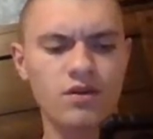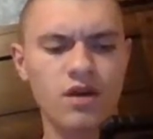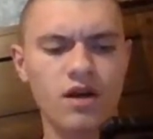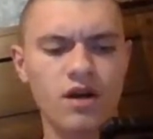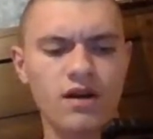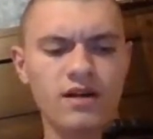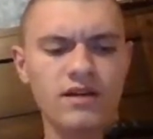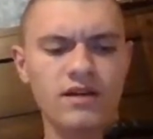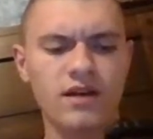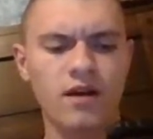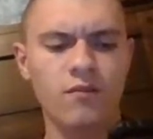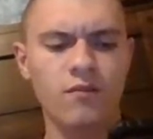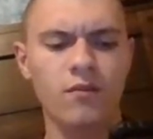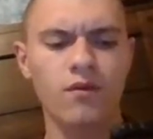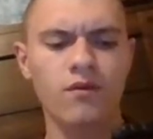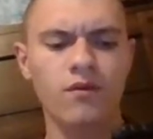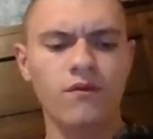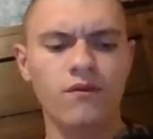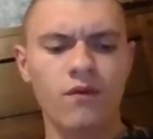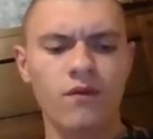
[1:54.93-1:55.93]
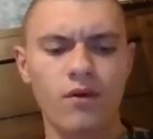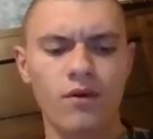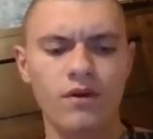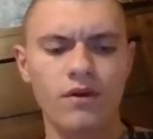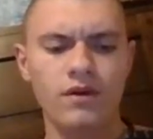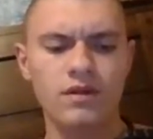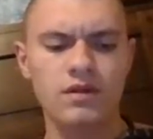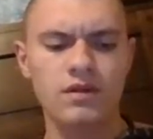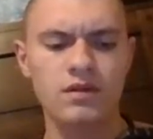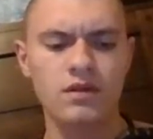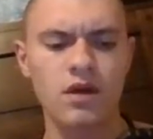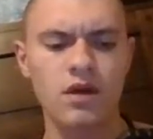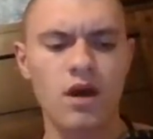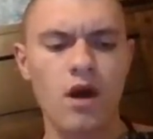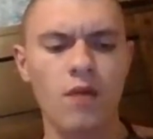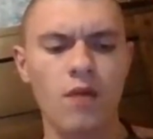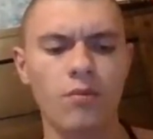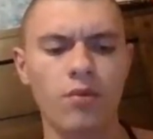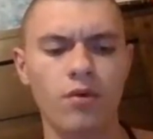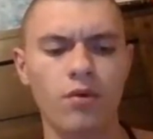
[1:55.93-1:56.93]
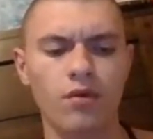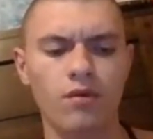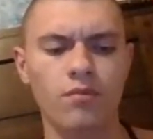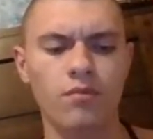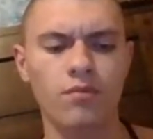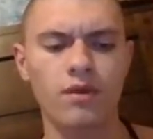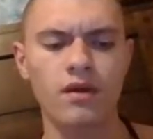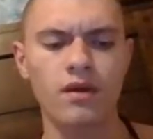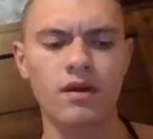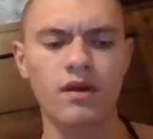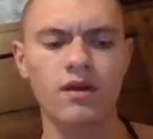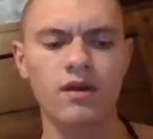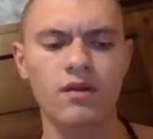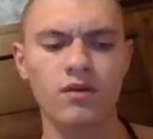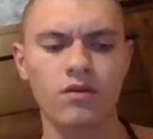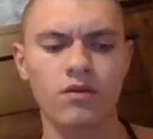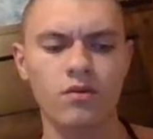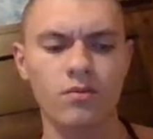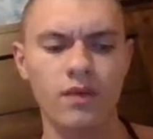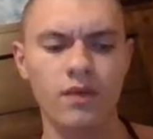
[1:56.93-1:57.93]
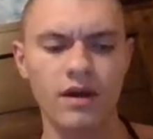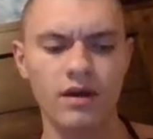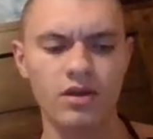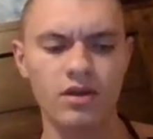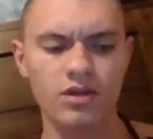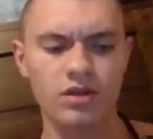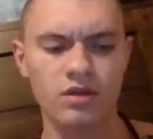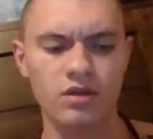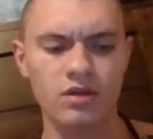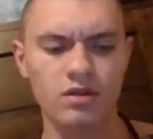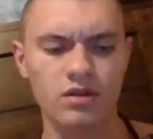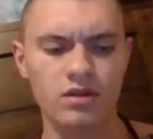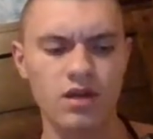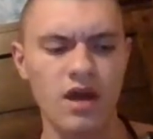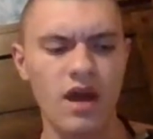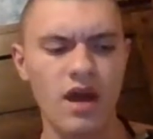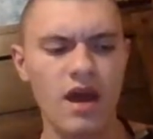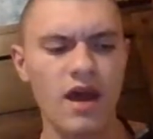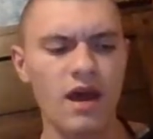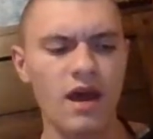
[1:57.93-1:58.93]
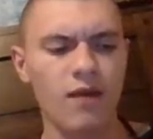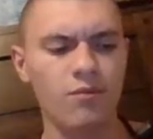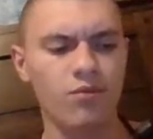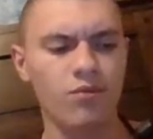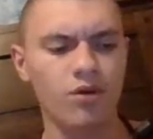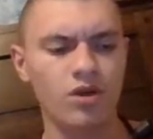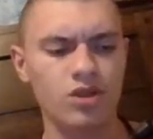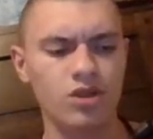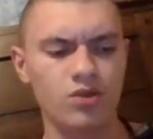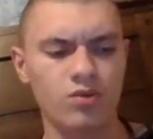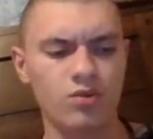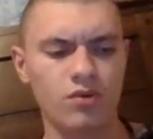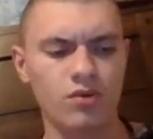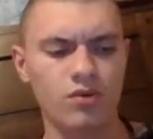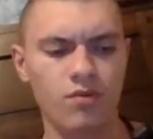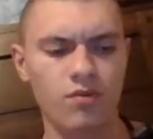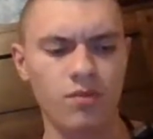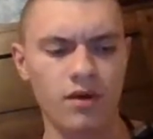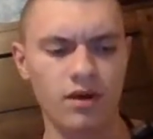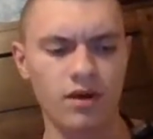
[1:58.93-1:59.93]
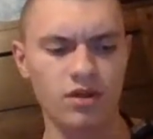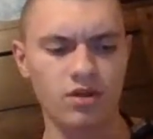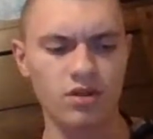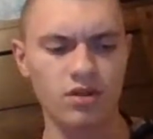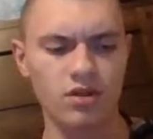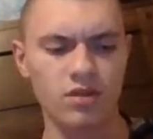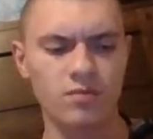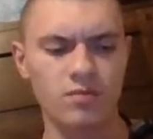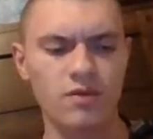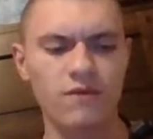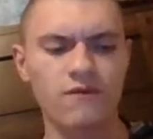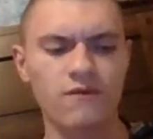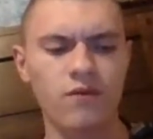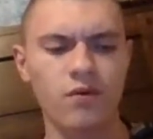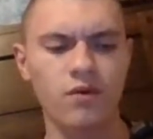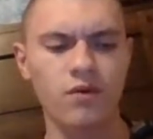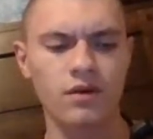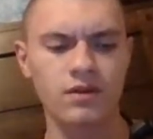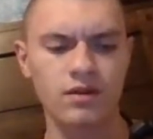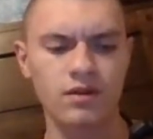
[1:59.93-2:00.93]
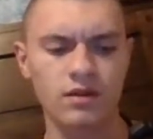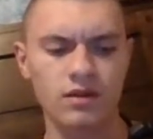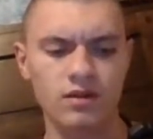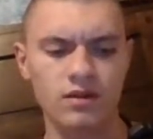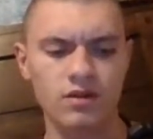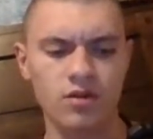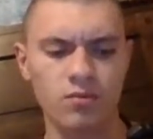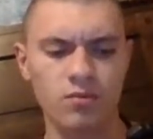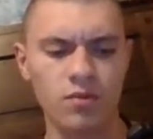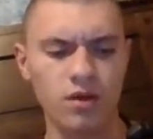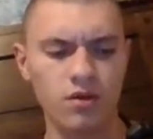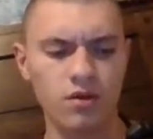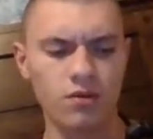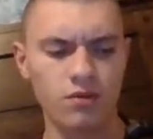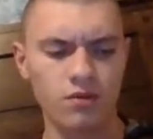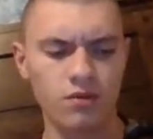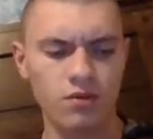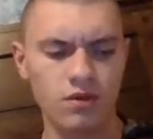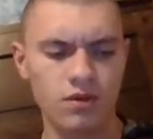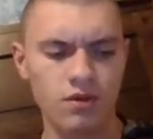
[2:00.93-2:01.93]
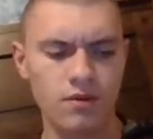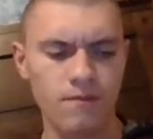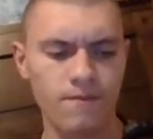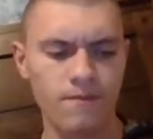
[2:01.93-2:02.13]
Cutting down both forests, both big and little passions, and brushwood of the passions. Be forestless, O bhikkhus.